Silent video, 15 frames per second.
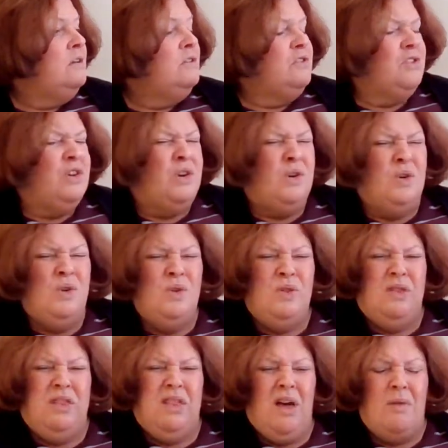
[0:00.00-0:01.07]
Too
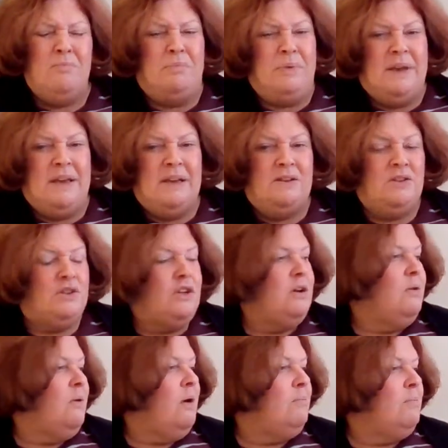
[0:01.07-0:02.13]
lumpy, she
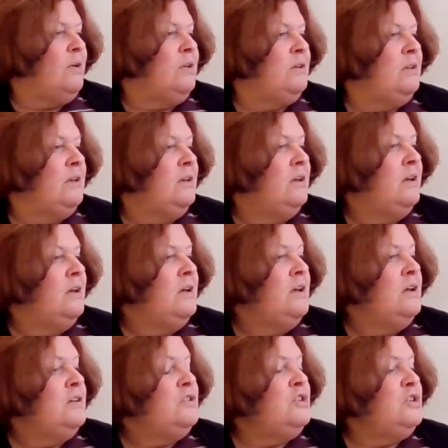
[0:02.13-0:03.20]
grumbled.
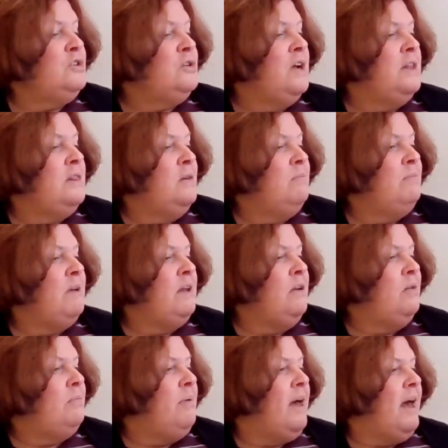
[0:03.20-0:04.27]
She tried the
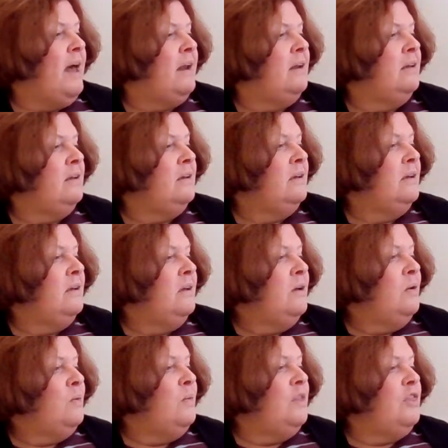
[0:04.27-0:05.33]
middle bed
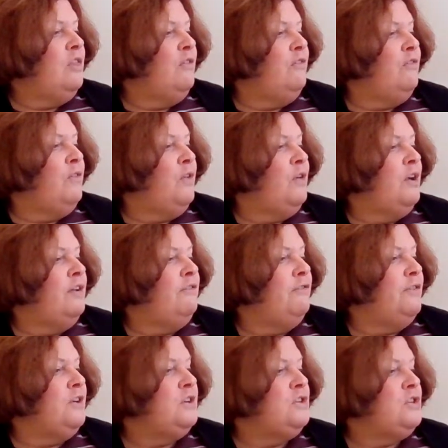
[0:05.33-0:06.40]
with the furry
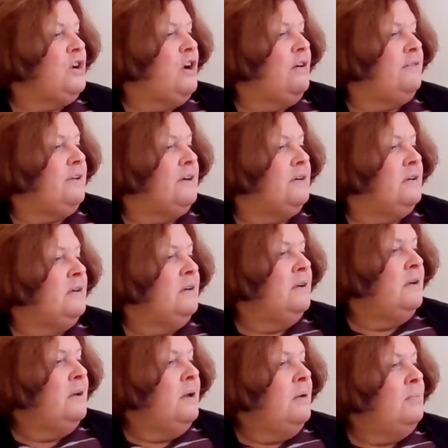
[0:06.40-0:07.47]
fringe cover,
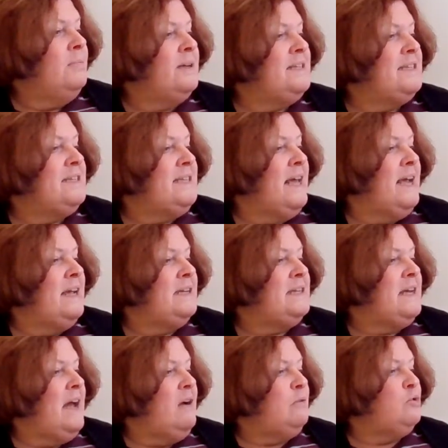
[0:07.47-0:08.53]
but sank
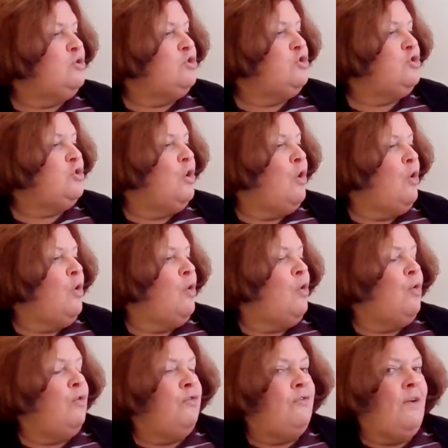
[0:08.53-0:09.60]
down
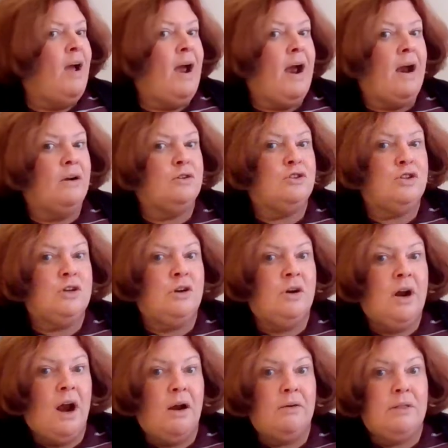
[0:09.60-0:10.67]
so far she could
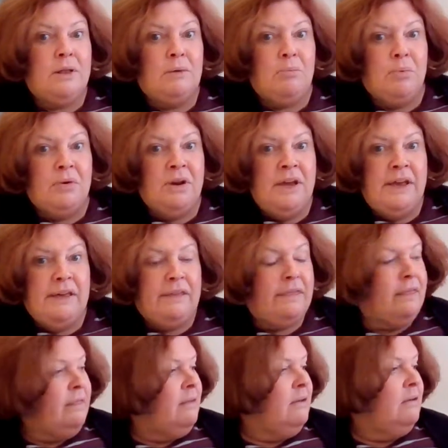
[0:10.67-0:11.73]
hardly breathe.
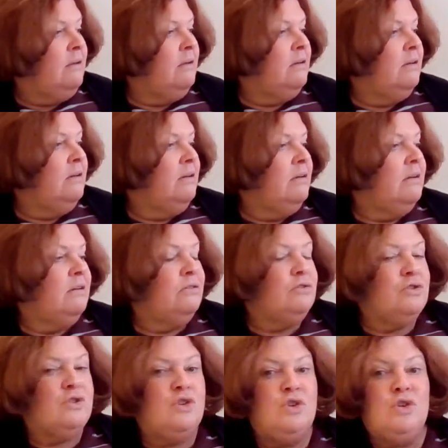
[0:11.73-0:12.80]

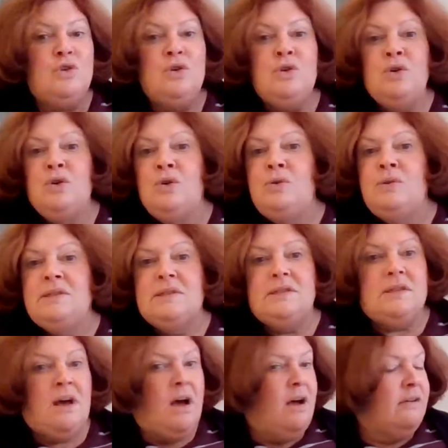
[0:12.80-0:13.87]
Too
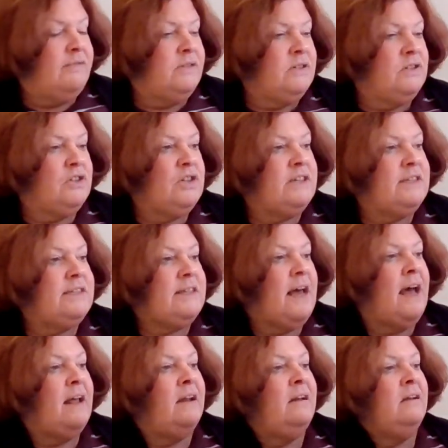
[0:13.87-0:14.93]
soft, she
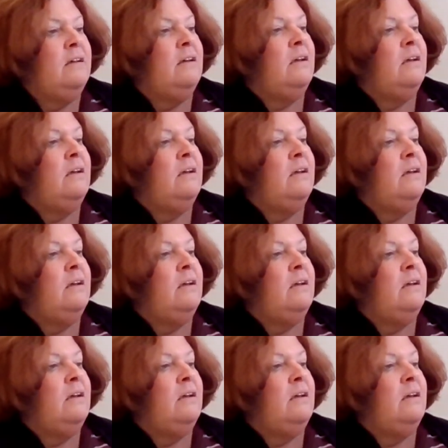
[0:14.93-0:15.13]
said.